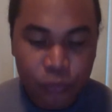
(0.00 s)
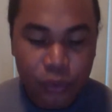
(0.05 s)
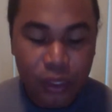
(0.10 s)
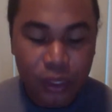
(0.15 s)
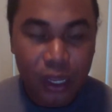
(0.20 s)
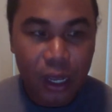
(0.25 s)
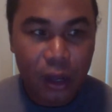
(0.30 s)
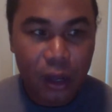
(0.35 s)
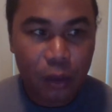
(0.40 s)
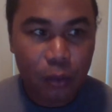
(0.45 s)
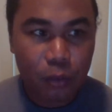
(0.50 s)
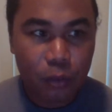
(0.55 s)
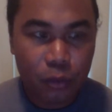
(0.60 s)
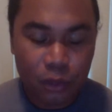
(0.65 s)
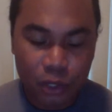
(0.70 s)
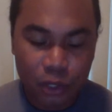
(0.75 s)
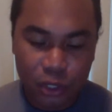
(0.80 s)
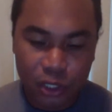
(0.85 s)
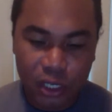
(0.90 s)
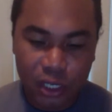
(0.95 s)
Now,
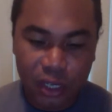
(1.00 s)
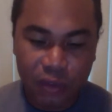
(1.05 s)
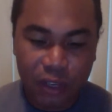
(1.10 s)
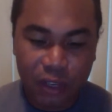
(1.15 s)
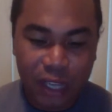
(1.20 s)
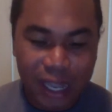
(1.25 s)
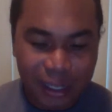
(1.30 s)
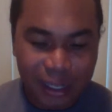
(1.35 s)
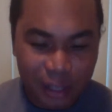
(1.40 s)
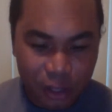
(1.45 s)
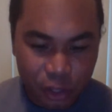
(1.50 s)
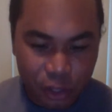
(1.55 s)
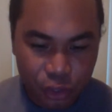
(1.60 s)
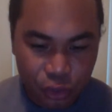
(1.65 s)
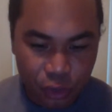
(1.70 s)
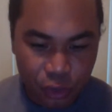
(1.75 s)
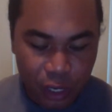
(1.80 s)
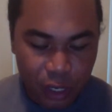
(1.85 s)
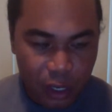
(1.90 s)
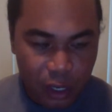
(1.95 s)
just to give you guys a little
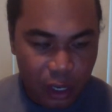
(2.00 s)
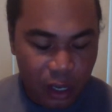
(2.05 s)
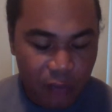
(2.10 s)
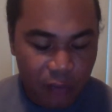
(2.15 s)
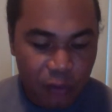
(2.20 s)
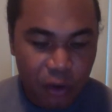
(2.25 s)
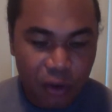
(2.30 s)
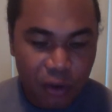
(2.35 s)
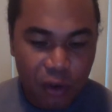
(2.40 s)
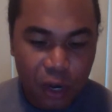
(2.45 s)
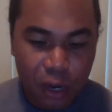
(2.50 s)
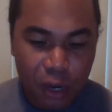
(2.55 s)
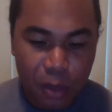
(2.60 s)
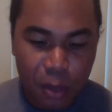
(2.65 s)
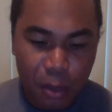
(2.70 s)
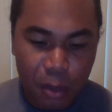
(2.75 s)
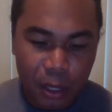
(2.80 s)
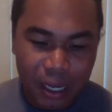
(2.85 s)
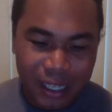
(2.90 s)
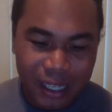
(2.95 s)
trick, if you ever come
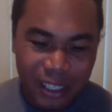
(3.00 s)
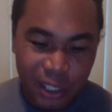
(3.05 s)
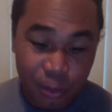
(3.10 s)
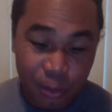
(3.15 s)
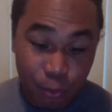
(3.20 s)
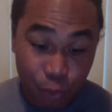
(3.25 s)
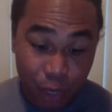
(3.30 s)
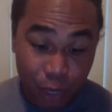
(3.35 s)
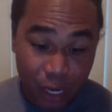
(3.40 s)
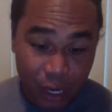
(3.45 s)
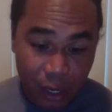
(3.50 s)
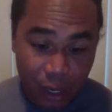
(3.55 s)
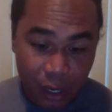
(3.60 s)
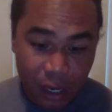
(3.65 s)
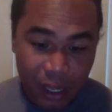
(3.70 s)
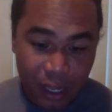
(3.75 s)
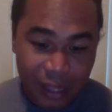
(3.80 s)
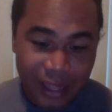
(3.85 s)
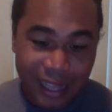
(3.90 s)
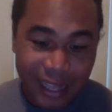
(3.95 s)
up on a spring
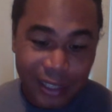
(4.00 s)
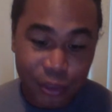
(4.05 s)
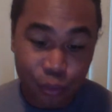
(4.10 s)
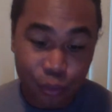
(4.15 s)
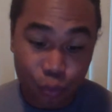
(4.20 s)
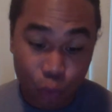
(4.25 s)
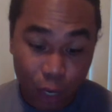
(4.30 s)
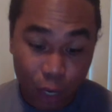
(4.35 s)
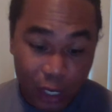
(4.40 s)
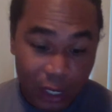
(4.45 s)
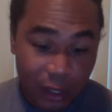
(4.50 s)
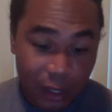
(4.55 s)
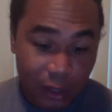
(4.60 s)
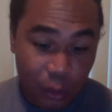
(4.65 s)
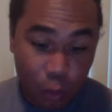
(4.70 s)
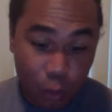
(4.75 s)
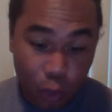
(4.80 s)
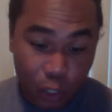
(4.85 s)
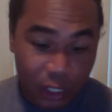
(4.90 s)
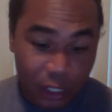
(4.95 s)
that's running,
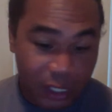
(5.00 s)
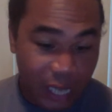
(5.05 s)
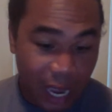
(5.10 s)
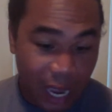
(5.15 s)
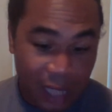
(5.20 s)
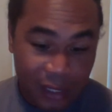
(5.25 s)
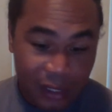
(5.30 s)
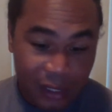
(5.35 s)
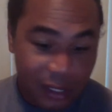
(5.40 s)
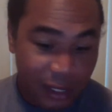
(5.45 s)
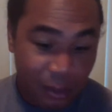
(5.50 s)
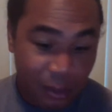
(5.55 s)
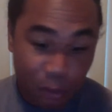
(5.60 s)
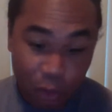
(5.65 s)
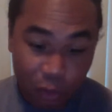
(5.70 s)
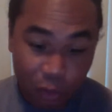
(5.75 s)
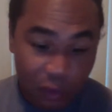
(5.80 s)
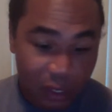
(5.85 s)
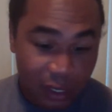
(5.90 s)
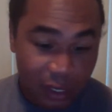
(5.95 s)
the water is constantly
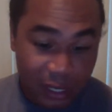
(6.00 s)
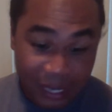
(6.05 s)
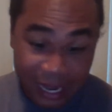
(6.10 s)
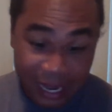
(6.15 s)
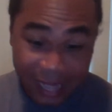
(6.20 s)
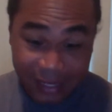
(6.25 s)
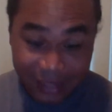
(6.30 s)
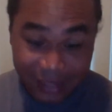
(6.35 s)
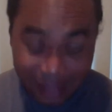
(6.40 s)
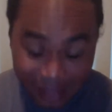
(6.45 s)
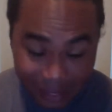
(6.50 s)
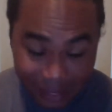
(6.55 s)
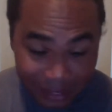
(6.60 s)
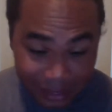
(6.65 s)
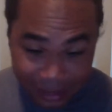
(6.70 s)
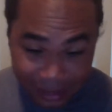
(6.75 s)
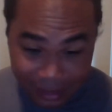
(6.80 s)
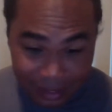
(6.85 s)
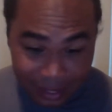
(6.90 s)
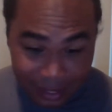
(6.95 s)
moving, not
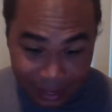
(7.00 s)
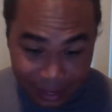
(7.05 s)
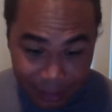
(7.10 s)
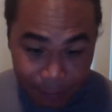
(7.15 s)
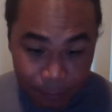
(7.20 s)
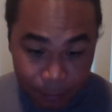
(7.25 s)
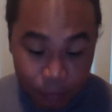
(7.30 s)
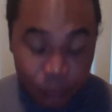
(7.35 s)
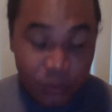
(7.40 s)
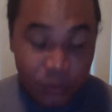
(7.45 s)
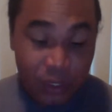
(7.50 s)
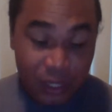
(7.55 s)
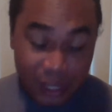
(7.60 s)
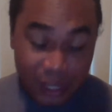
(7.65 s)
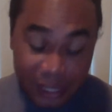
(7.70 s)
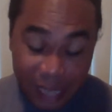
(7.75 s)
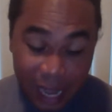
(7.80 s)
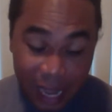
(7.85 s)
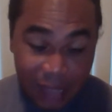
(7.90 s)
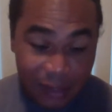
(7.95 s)
sitting still,
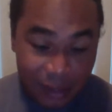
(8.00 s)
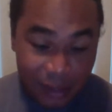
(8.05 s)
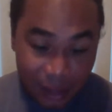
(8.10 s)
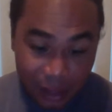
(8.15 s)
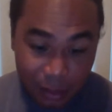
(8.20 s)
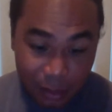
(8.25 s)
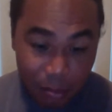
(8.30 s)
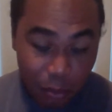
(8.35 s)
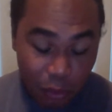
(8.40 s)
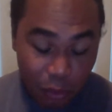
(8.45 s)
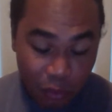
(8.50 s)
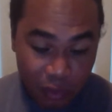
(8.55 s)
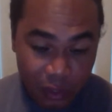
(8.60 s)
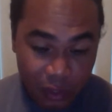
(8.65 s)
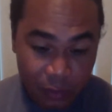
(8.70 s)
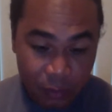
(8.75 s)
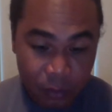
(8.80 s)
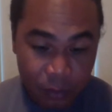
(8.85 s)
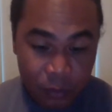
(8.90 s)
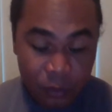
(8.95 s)
it's constantly
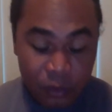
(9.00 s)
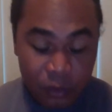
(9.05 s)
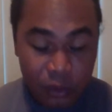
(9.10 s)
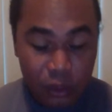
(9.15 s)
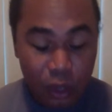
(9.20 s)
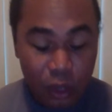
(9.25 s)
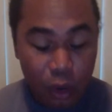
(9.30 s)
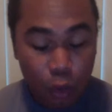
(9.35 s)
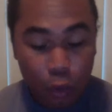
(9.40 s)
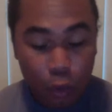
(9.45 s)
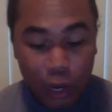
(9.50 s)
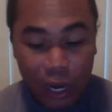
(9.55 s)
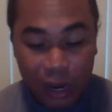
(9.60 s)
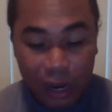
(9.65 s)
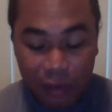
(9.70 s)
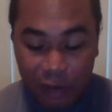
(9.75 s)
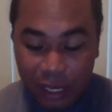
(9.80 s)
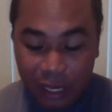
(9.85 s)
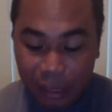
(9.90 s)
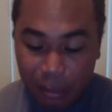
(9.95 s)
moving. Now,
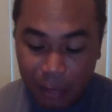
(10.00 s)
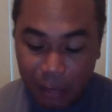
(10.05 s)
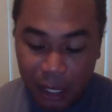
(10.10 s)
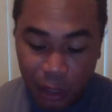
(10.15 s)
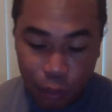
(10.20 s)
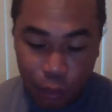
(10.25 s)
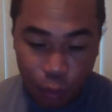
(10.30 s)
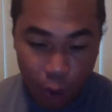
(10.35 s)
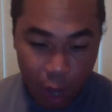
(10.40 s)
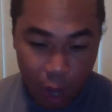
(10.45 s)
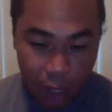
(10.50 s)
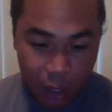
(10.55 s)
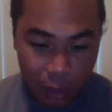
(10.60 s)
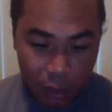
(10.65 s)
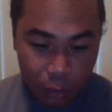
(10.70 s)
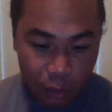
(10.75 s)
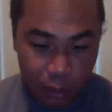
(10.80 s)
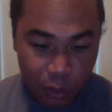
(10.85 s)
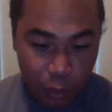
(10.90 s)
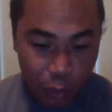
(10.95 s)
wherever it meet a
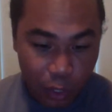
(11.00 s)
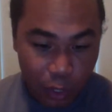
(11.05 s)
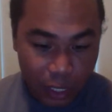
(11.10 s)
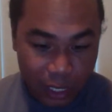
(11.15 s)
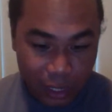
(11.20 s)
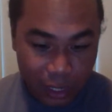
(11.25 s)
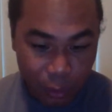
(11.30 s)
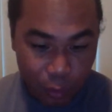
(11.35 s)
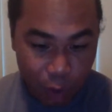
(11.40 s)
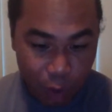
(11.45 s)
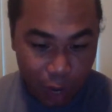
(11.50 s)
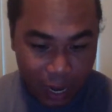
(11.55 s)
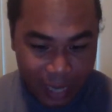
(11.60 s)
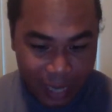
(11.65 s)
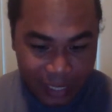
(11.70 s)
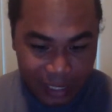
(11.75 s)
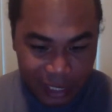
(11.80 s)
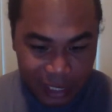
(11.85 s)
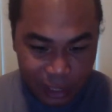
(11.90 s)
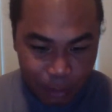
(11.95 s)
rock, where the water hit a rock
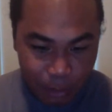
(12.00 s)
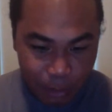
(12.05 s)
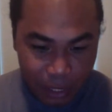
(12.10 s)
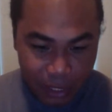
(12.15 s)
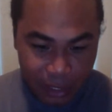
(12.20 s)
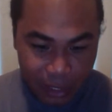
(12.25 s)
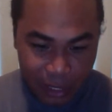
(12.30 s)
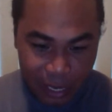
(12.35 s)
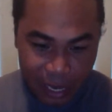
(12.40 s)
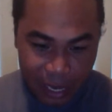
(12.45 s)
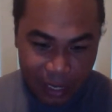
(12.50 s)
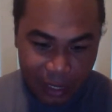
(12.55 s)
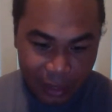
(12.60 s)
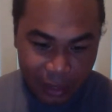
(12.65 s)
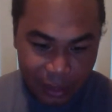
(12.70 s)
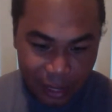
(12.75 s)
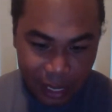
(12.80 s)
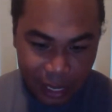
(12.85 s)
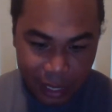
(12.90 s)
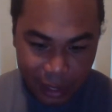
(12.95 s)
and it's split and
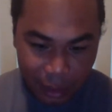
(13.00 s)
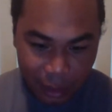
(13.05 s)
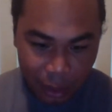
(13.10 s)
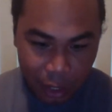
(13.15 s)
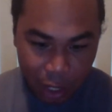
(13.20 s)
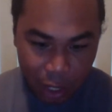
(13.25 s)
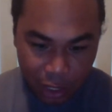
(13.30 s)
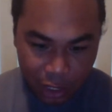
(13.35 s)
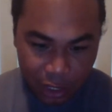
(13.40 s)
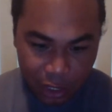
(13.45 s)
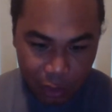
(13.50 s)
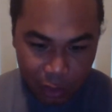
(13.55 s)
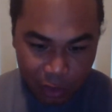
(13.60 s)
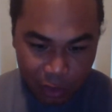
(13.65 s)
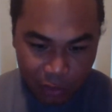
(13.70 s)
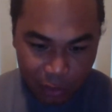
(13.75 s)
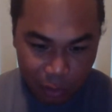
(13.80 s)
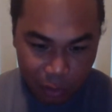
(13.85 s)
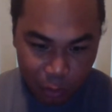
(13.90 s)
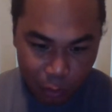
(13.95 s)
it's like gushing away
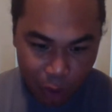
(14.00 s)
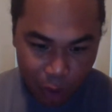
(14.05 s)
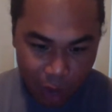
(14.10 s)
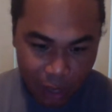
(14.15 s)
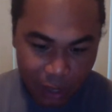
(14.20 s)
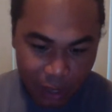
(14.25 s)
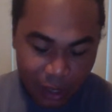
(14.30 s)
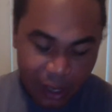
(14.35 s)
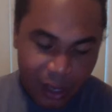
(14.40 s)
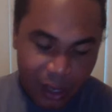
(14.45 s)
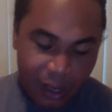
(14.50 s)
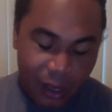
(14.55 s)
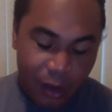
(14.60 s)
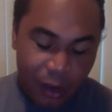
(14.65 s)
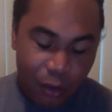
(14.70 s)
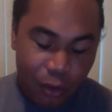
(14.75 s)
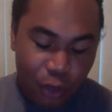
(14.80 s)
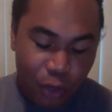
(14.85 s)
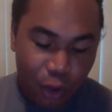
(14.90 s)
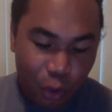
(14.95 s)
from the rock,
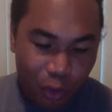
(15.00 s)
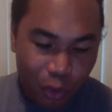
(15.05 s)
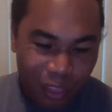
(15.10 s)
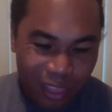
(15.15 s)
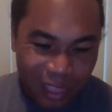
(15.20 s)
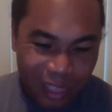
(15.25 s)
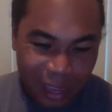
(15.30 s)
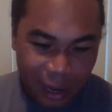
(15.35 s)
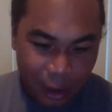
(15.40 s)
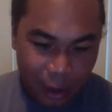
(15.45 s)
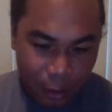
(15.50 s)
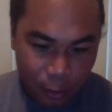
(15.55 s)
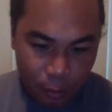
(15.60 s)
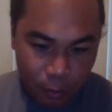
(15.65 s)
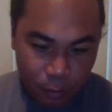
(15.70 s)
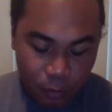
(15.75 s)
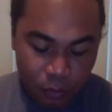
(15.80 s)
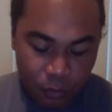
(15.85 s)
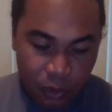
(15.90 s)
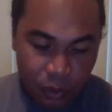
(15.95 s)
there
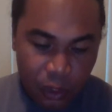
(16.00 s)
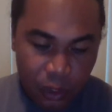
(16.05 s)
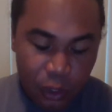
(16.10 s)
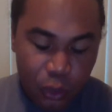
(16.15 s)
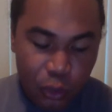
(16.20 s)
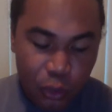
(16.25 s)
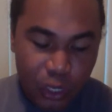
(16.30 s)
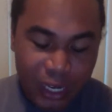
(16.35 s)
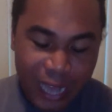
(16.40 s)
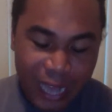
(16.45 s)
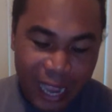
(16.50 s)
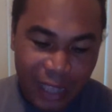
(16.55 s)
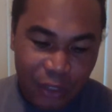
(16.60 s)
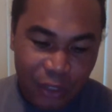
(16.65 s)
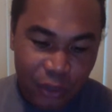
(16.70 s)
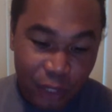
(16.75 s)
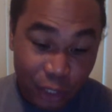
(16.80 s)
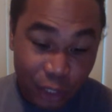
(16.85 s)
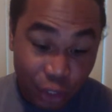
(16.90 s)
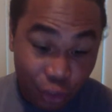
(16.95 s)
you can
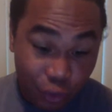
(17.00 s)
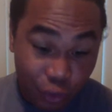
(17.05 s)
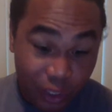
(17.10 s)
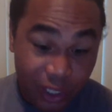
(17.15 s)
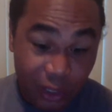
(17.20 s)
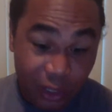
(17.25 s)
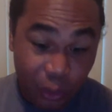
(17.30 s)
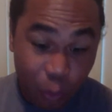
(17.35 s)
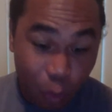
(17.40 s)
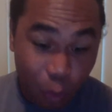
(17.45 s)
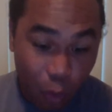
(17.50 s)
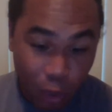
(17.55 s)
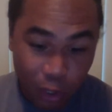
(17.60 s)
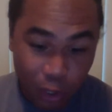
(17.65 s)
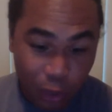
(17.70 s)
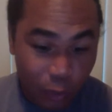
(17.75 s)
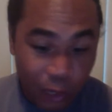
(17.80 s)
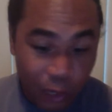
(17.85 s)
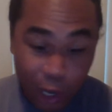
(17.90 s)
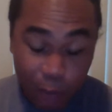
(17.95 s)
actually drink the
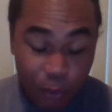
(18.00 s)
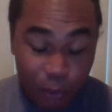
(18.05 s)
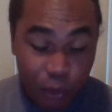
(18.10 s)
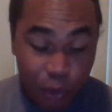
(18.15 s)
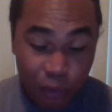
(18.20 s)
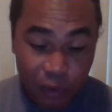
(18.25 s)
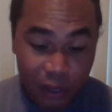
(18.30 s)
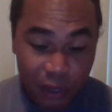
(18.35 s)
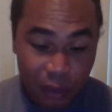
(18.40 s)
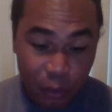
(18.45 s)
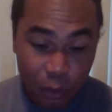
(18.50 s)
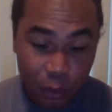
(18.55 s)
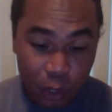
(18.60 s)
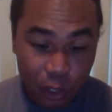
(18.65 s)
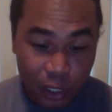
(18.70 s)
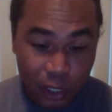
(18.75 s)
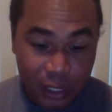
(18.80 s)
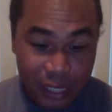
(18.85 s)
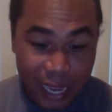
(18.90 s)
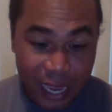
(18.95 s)
water without purifying the
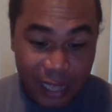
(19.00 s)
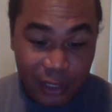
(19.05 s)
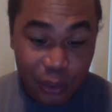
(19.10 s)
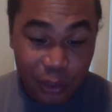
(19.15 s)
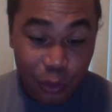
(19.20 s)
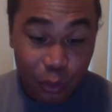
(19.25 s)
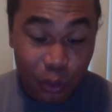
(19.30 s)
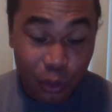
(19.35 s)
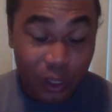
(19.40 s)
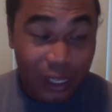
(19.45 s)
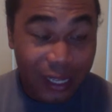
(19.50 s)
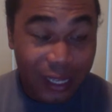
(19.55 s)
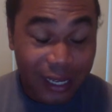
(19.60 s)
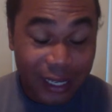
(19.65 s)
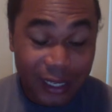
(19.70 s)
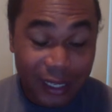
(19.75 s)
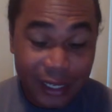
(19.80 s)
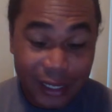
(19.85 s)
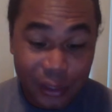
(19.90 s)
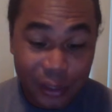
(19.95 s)
water. It's actually one of the
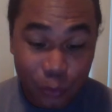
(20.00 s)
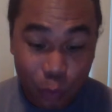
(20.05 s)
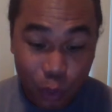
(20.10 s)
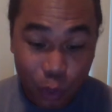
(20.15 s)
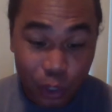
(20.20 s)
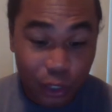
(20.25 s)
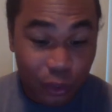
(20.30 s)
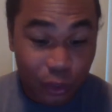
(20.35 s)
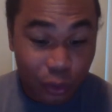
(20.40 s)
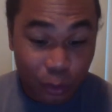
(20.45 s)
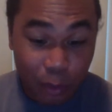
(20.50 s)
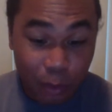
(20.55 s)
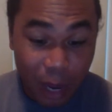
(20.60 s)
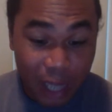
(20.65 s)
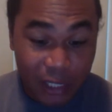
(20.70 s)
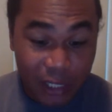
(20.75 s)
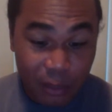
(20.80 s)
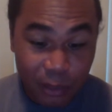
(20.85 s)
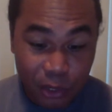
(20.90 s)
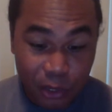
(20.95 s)
cleanest water you could
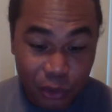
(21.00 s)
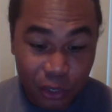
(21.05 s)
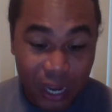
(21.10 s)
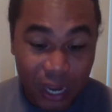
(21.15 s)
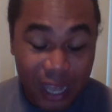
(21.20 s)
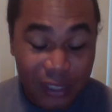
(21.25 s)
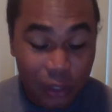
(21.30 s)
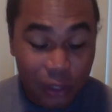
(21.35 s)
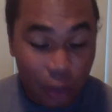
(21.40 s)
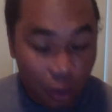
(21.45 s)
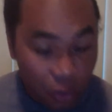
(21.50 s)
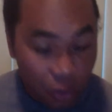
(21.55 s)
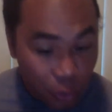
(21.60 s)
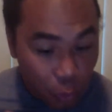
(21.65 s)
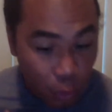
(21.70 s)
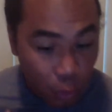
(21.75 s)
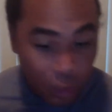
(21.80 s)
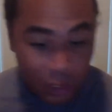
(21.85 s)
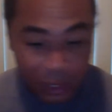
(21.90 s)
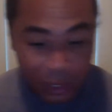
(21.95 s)
possibly drink, as long as the
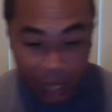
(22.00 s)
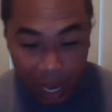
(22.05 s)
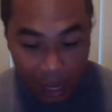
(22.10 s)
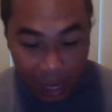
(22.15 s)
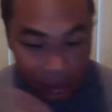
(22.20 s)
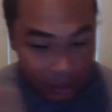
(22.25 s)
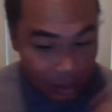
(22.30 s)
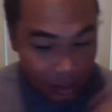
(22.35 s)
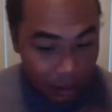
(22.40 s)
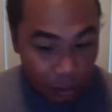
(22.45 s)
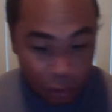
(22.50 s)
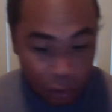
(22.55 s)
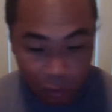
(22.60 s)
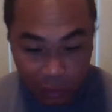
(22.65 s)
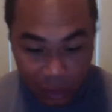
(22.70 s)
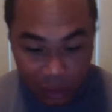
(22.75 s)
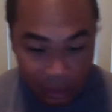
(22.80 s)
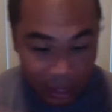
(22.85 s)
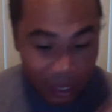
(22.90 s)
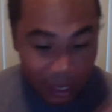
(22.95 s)
water is constantly moving.